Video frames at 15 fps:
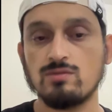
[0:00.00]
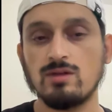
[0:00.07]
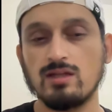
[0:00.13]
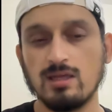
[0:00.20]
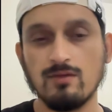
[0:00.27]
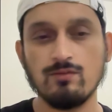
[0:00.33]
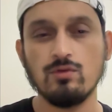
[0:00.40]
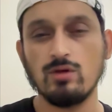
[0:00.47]
will
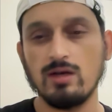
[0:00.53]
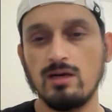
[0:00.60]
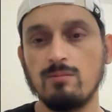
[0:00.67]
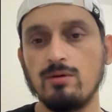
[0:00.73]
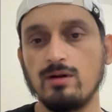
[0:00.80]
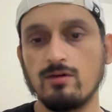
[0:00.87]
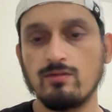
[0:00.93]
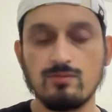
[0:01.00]
give you a little
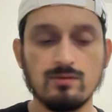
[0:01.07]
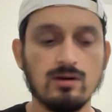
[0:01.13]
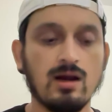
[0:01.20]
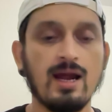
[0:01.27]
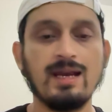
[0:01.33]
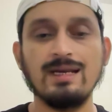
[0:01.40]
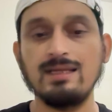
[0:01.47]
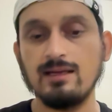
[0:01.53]
bit of
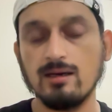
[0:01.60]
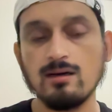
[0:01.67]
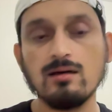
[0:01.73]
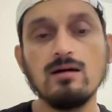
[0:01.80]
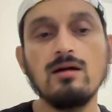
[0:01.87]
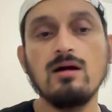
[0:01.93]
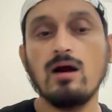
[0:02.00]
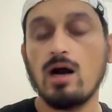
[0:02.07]
idea
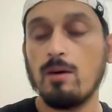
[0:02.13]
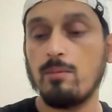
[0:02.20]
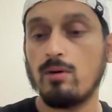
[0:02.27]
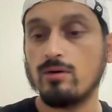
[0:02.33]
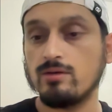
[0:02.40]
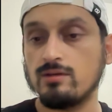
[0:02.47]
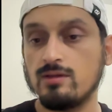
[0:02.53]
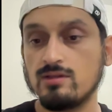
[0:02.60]

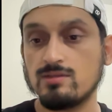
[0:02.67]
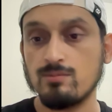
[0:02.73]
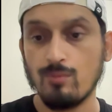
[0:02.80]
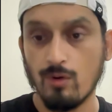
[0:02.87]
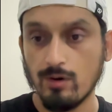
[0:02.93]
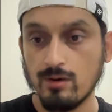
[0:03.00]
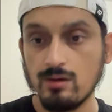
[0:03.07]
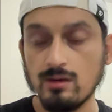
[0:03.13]
about this
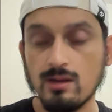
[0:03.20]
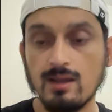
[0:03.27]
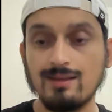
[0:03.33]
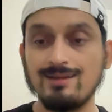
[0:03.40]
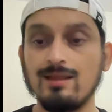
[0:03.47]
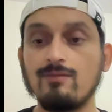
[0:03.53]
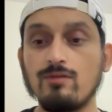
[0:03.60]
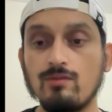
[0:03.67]
model,
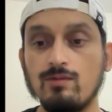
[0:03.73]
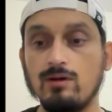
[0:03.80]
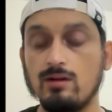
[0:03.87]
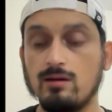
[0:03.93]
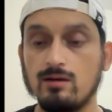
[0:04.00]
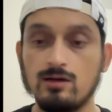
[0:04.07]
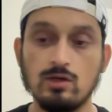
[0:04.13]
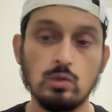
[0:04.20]
and then we will
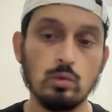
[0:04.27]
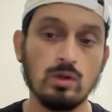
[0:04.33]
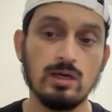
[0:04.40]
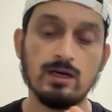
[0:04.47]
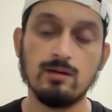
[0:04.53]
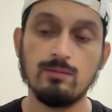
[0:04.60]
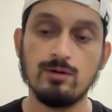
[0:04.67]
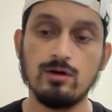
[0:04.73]
do a
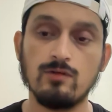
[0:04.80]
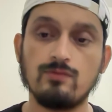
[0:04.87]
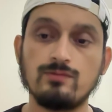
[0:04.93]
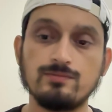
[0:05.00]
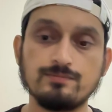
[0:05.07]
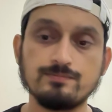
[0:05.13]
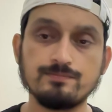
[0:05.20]
little bit of